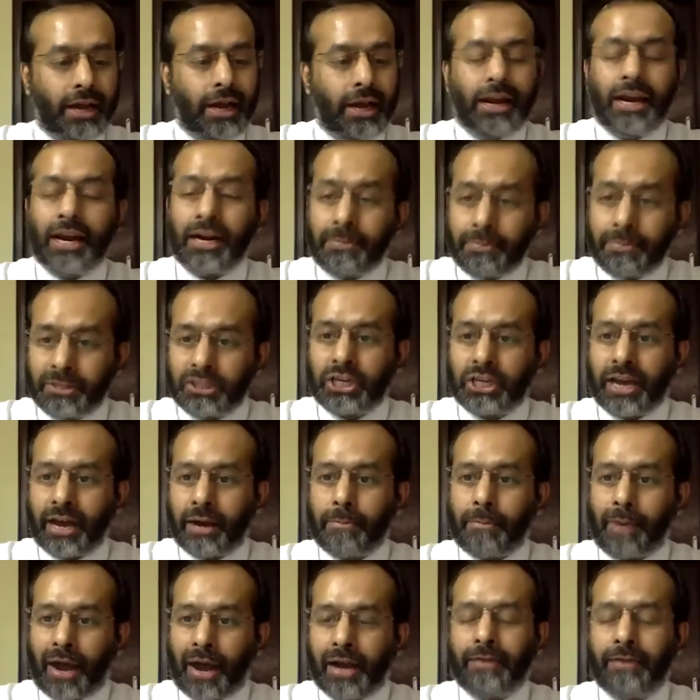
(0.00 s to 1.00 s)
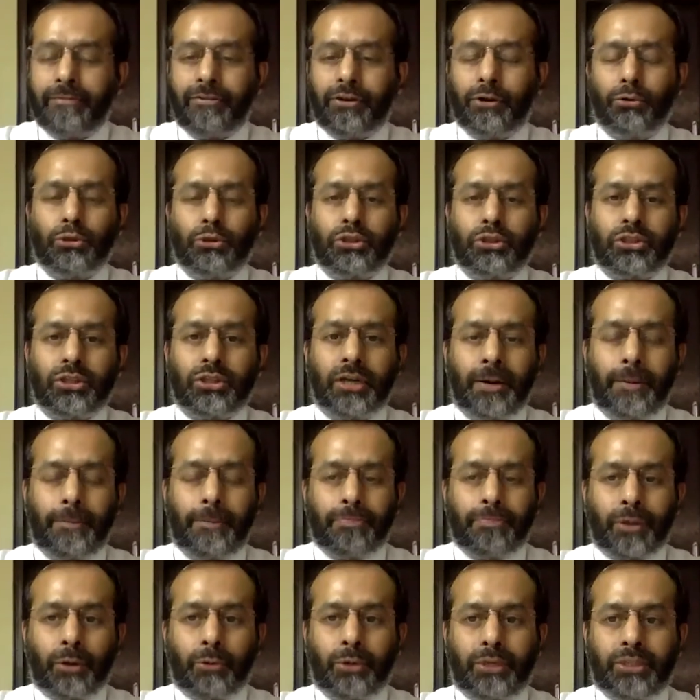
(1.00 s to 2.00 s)
Let me share my views,
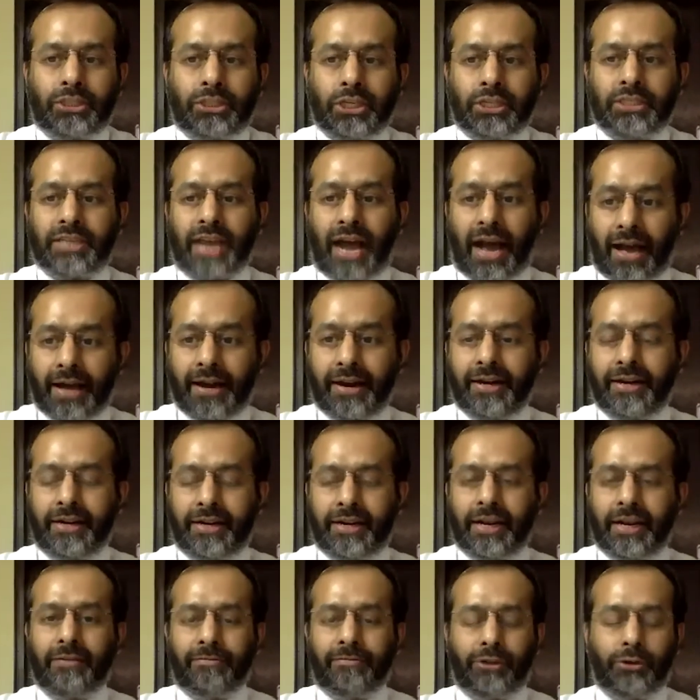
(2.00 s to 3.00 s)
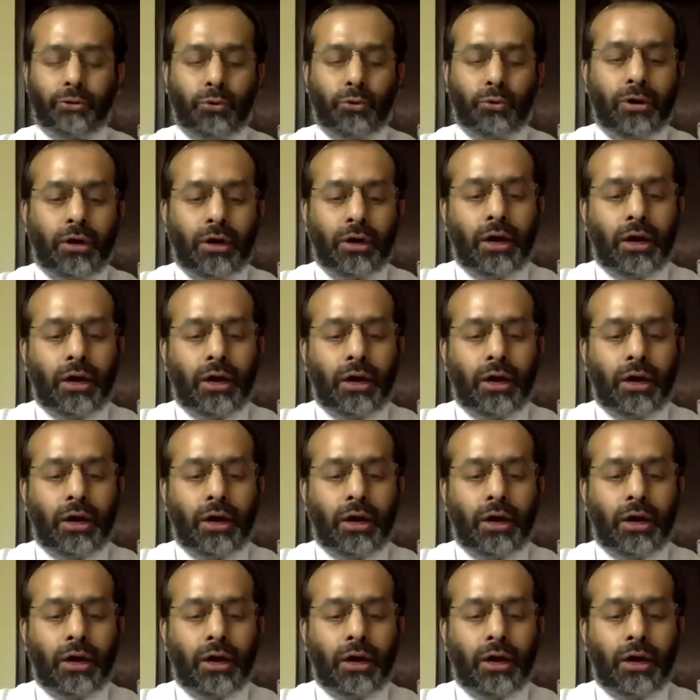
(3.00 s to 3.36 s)
which is an Indian view.